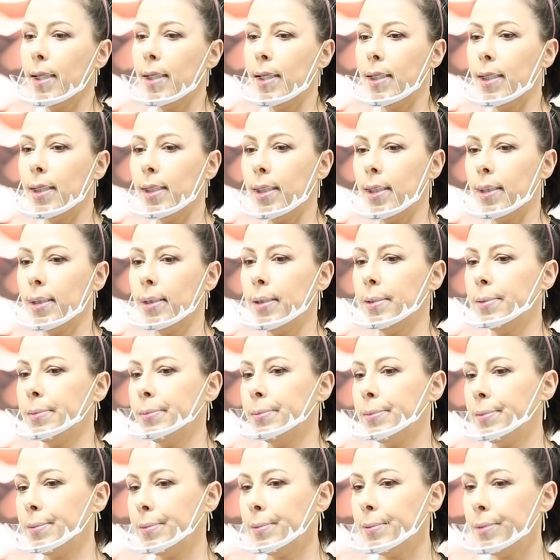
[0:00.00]
um,
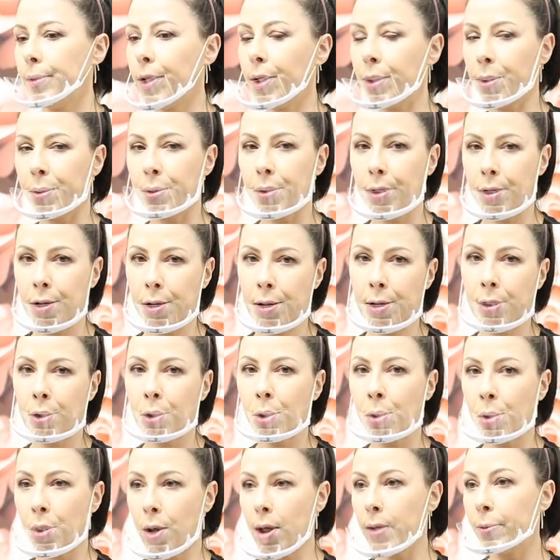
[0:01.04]
you know, to the
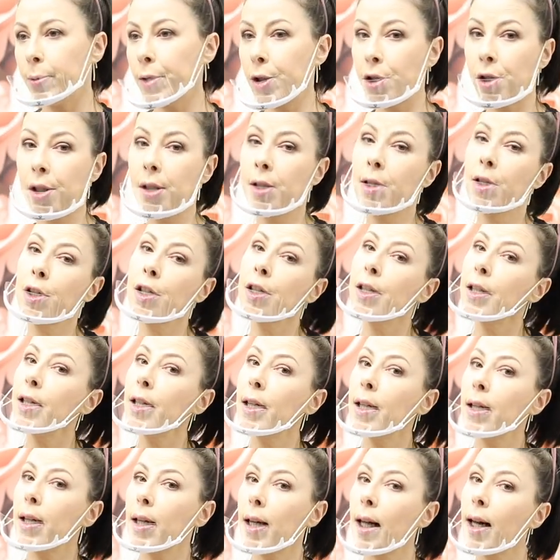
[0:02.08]
store, which is good
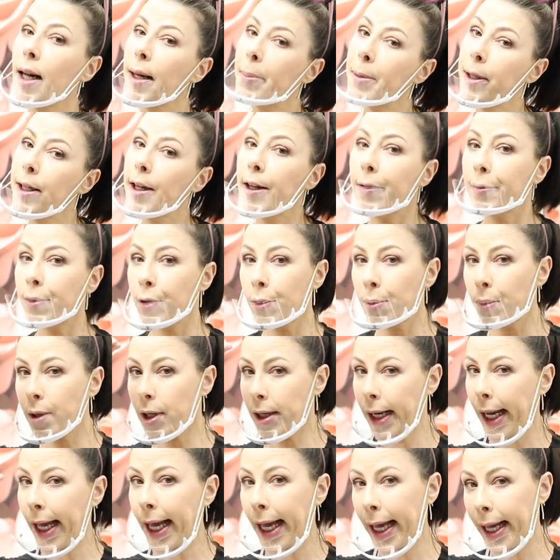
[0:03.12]
habit if you wear
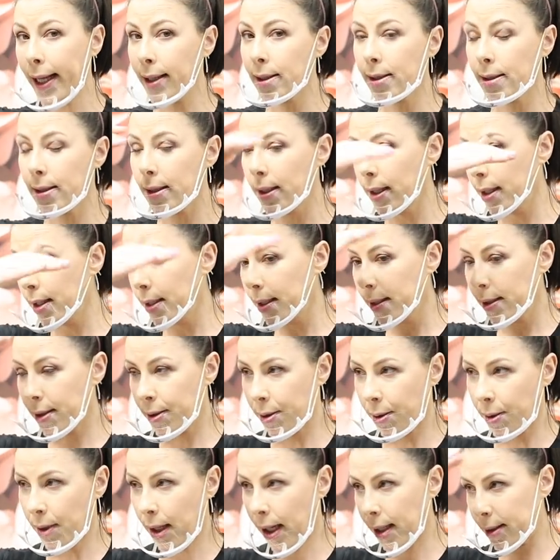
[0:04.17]
a hat. Mm -hmm.
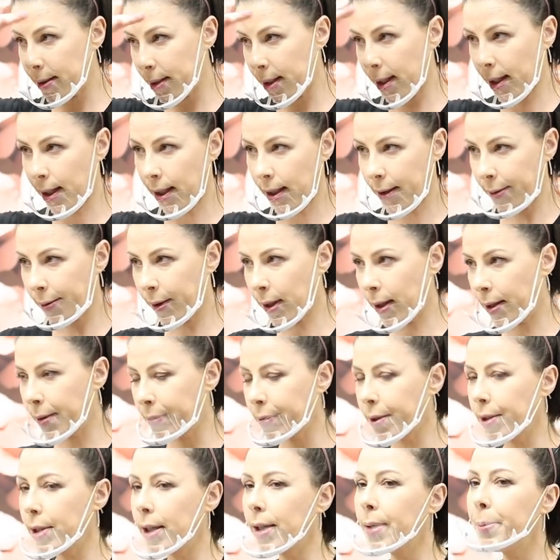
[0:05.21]
So that's kind of
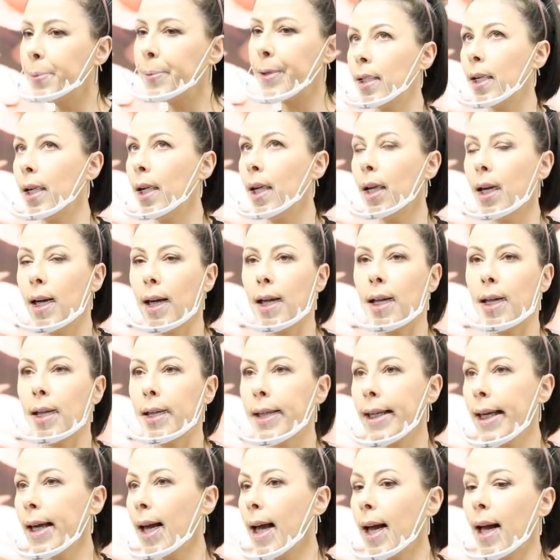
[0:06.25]
covered up.
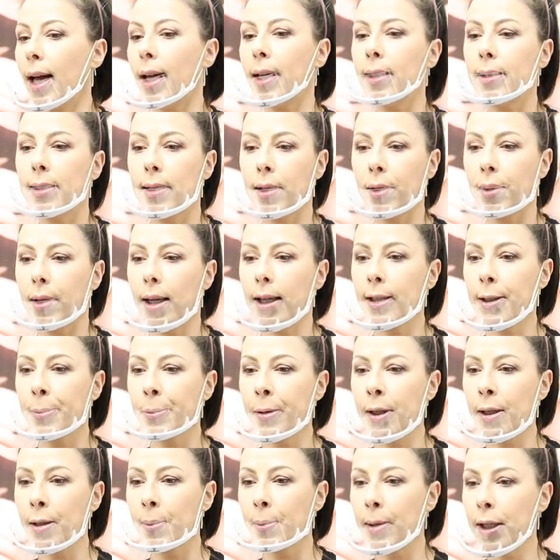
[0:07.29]
Uh, yeah, so that's
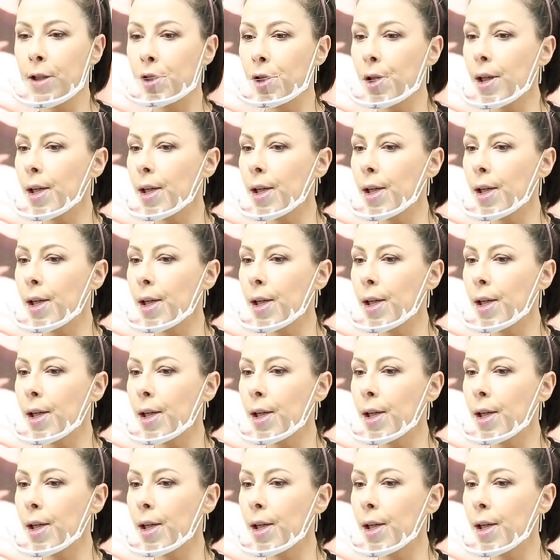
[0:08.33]
pretty much